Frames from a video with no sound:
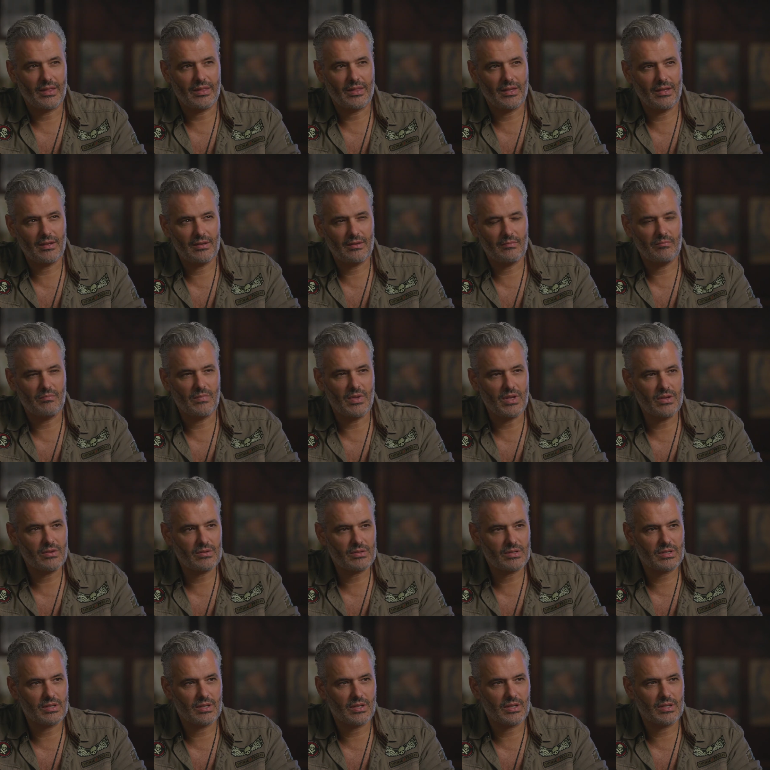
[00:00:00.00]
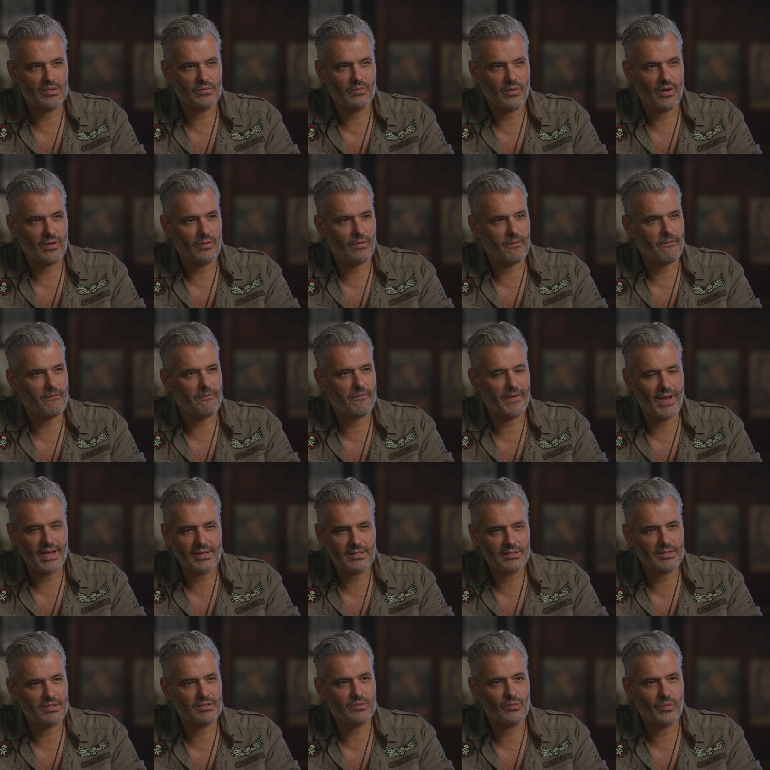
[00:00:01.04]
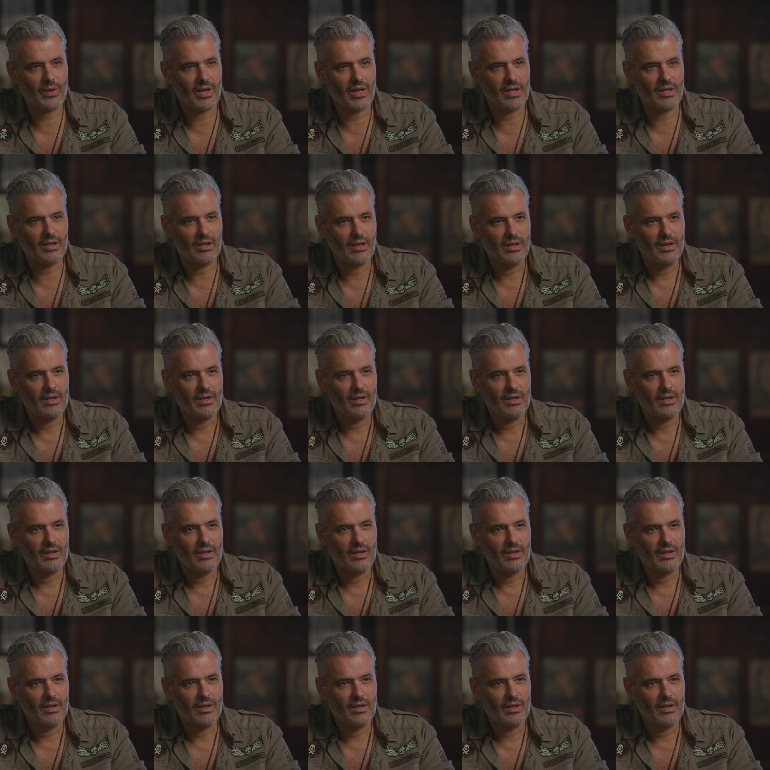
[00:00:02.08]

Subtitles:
think the music is one of the fastest way